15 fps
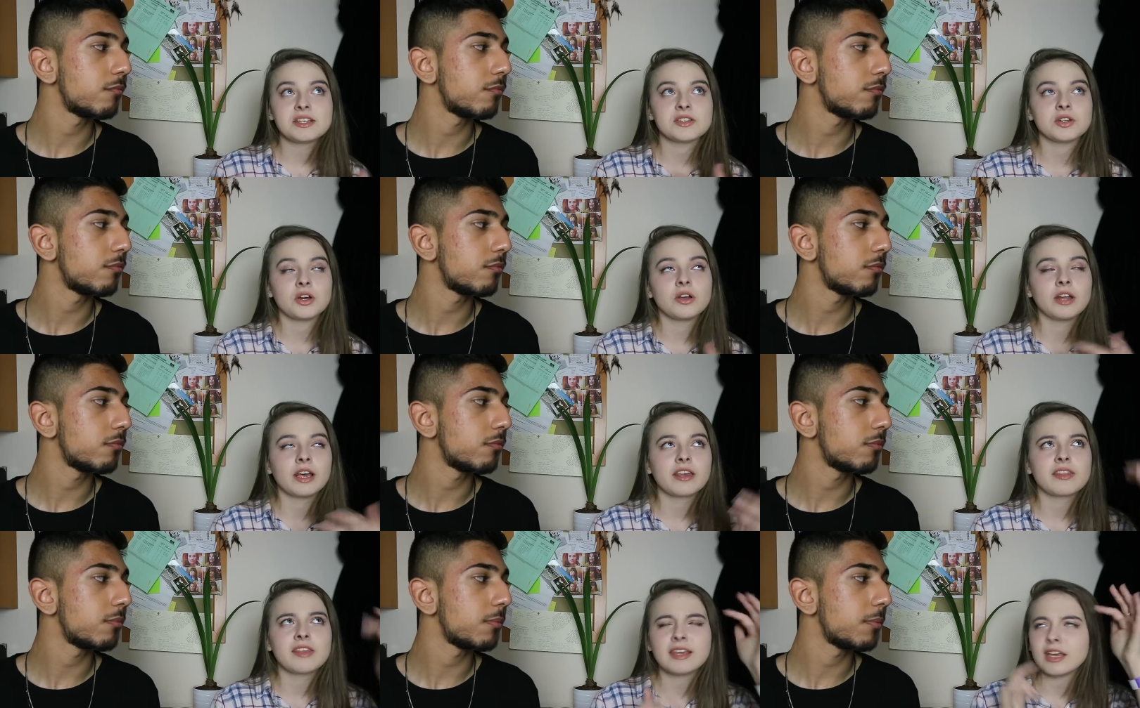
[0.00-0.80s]
Speaker 1: to start
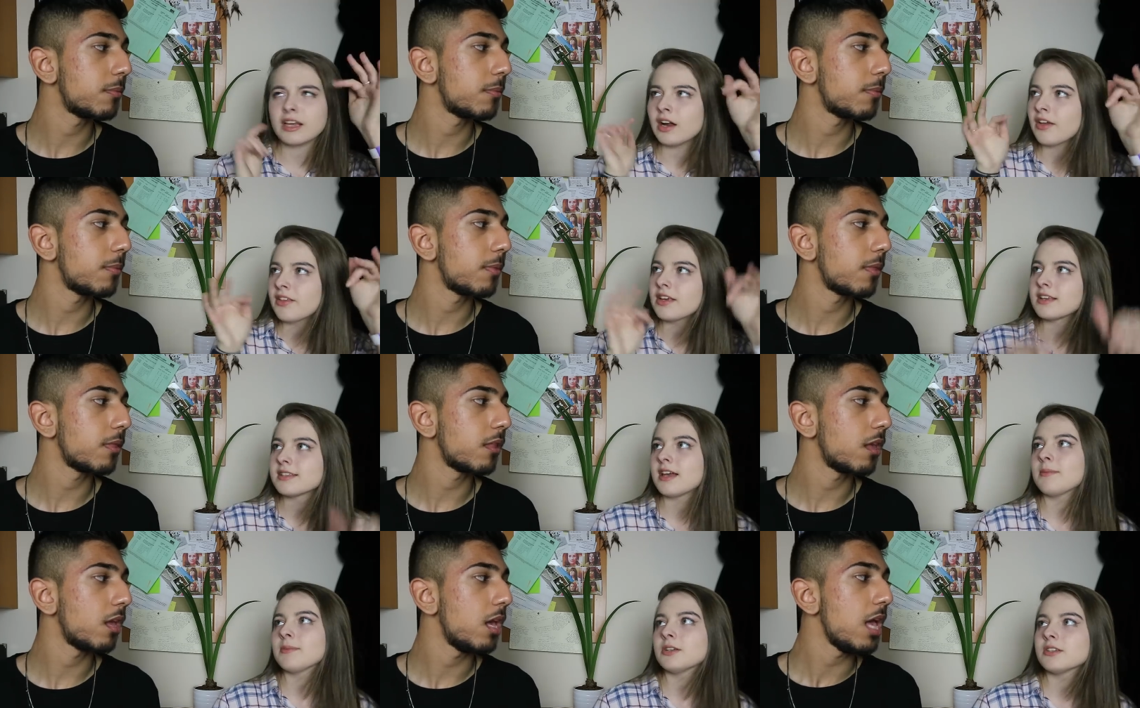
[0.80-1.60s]
like thinking like the
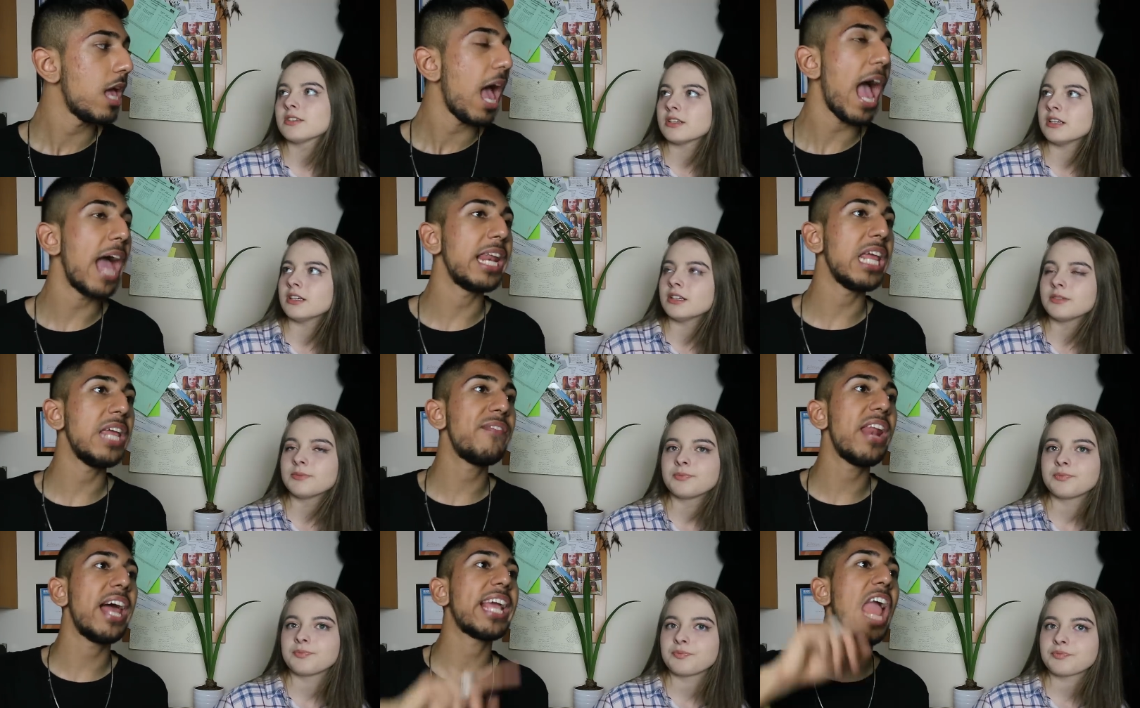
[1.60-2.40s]
exam.
Speaker 2: And
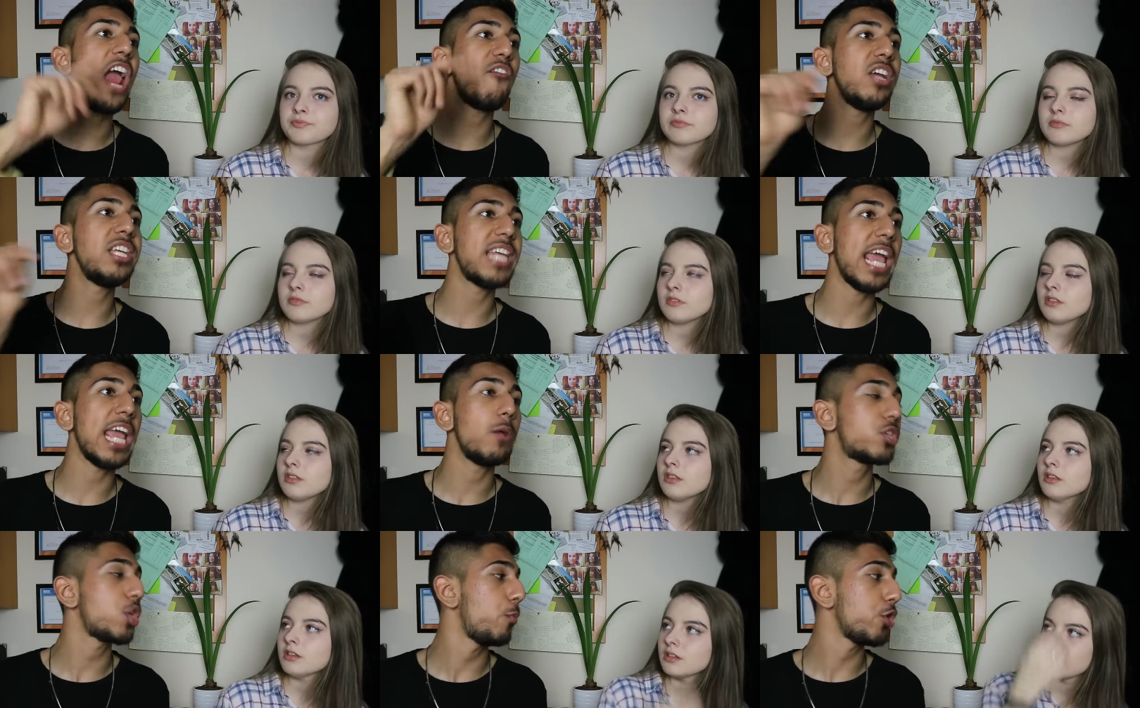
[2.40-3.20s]
even like every
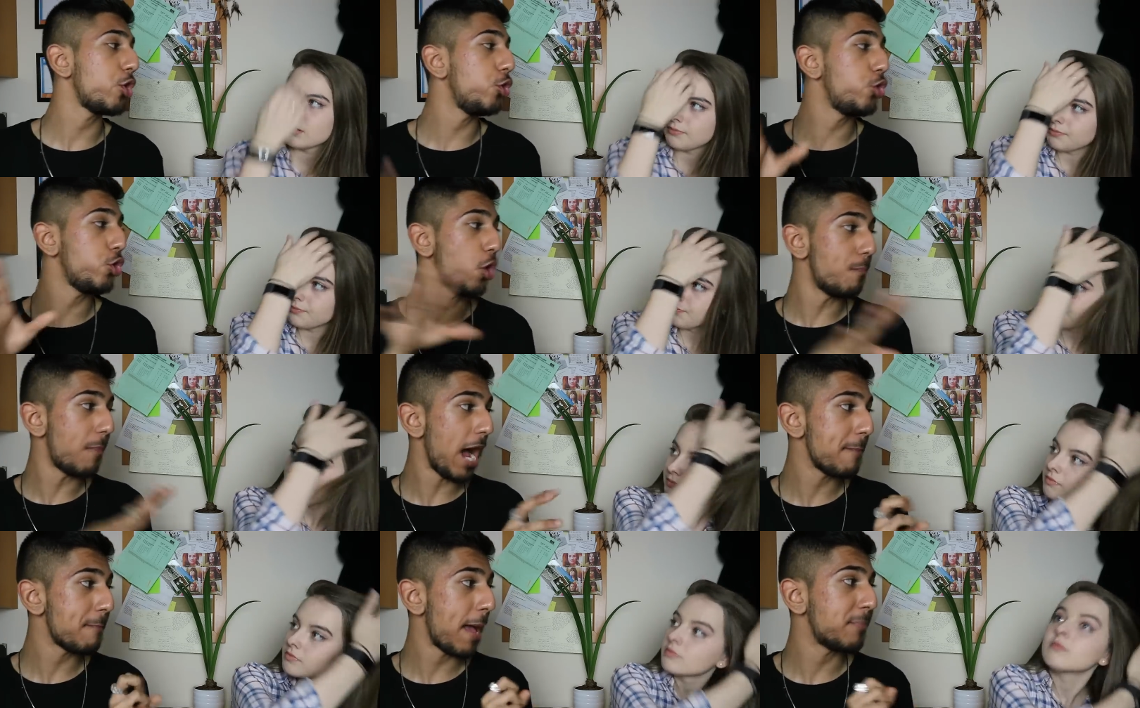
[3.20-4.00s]
day, so when you do your
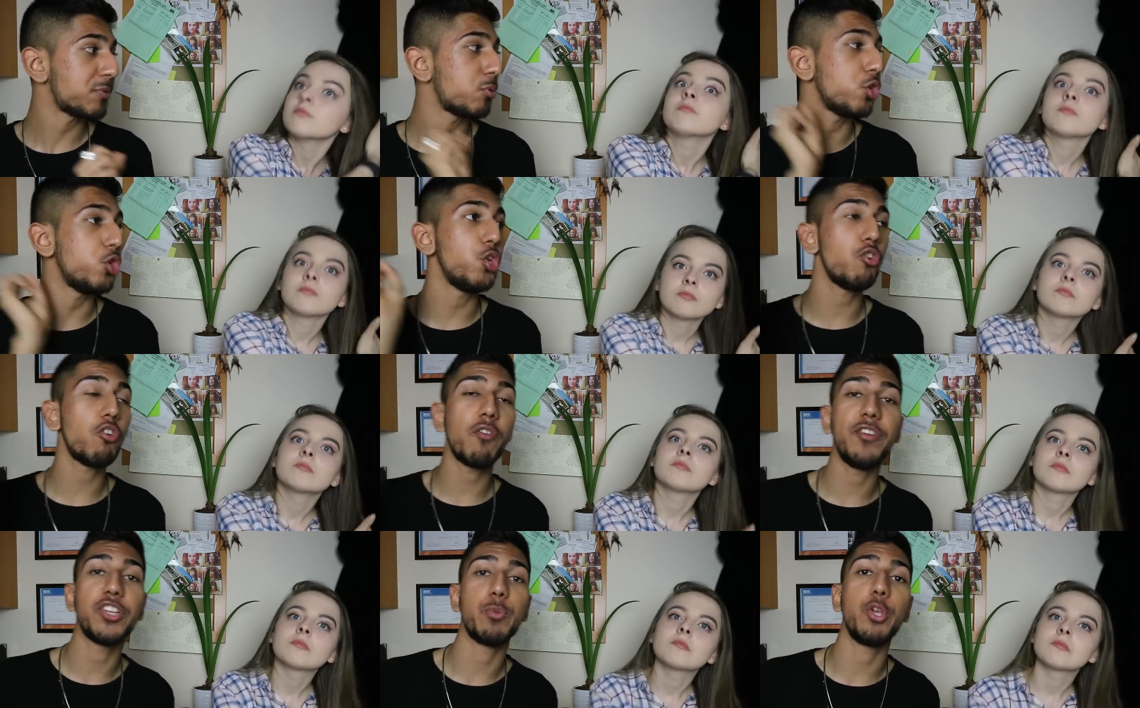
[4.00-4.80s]
mind maps, when you do
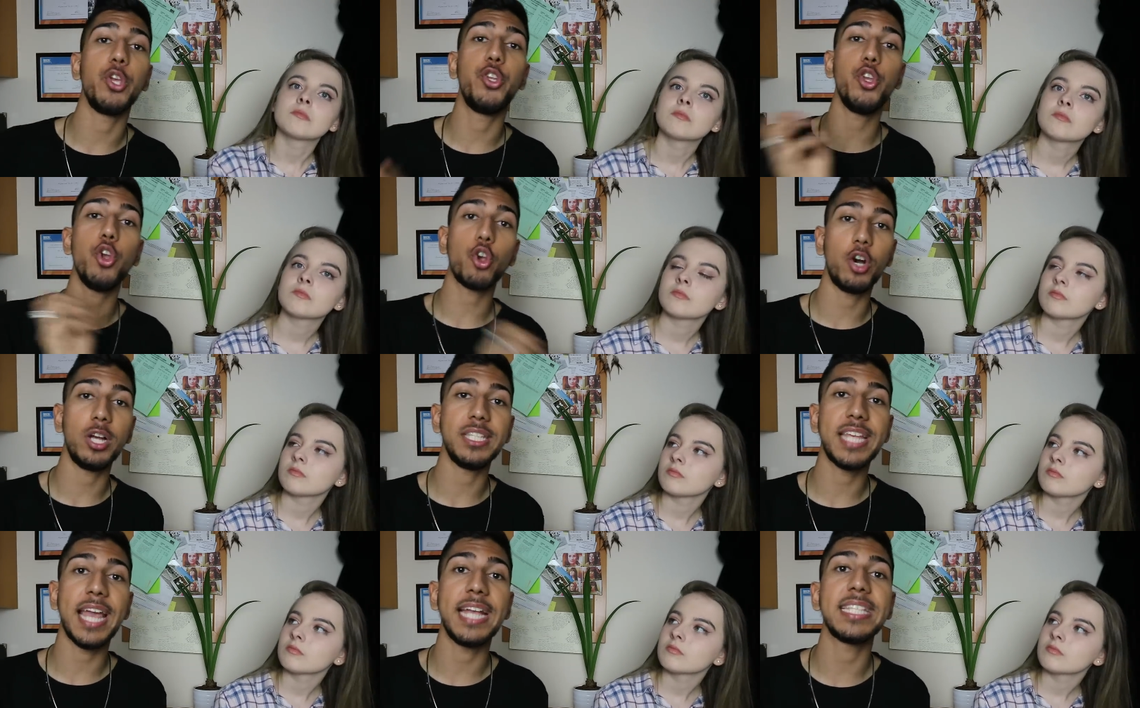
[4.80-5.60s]
your revision, when you do your
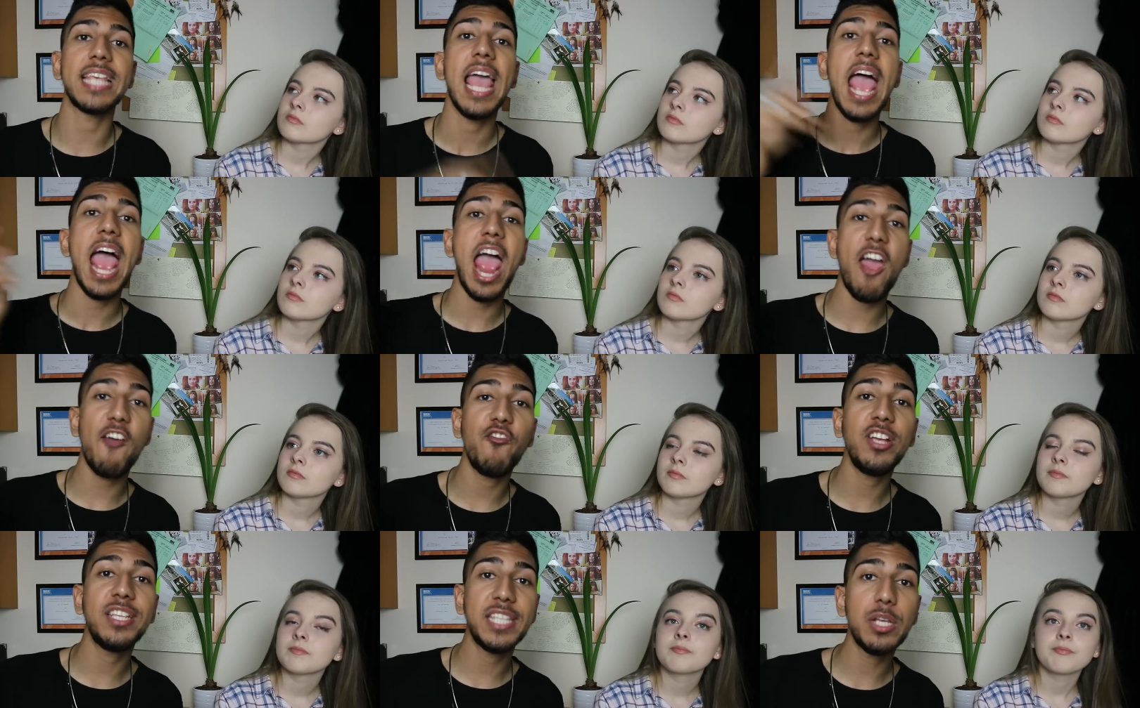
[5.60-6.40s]
content,
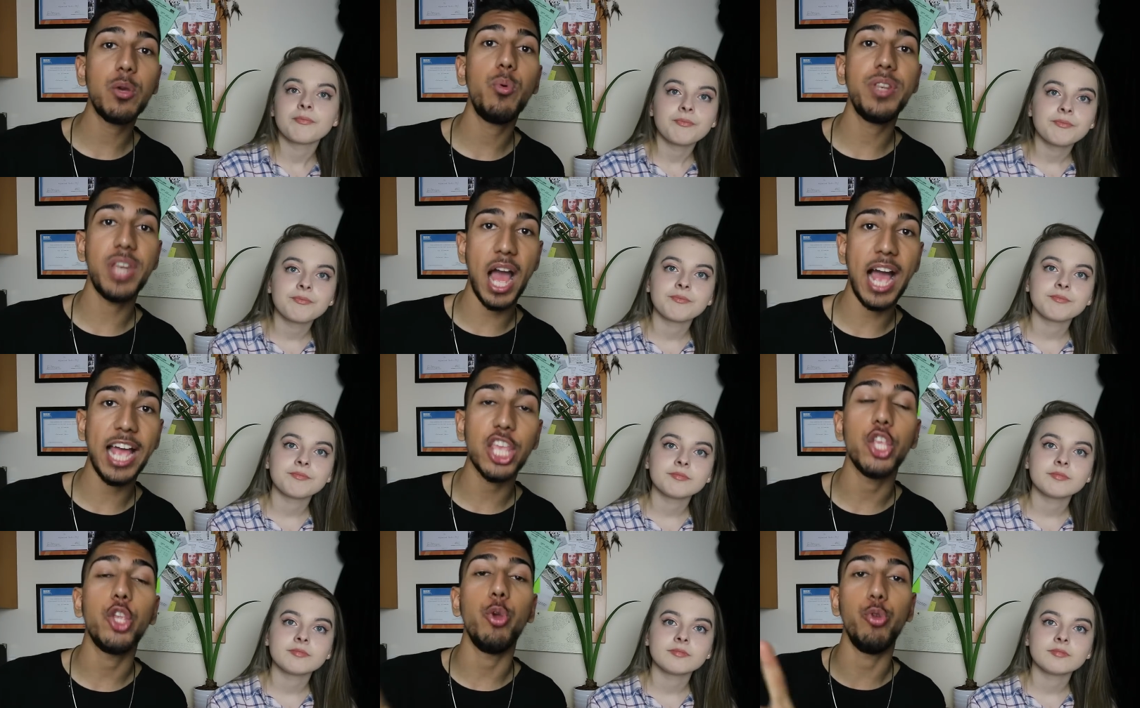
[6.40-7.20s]
every single
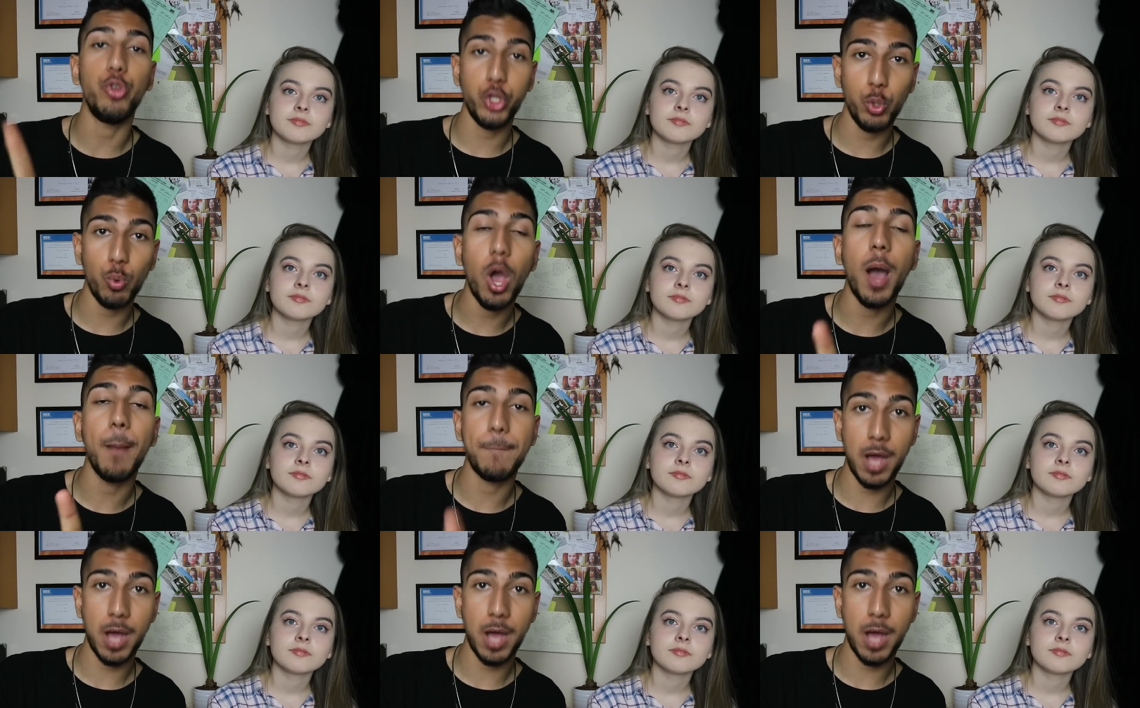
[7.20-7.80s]
night you do a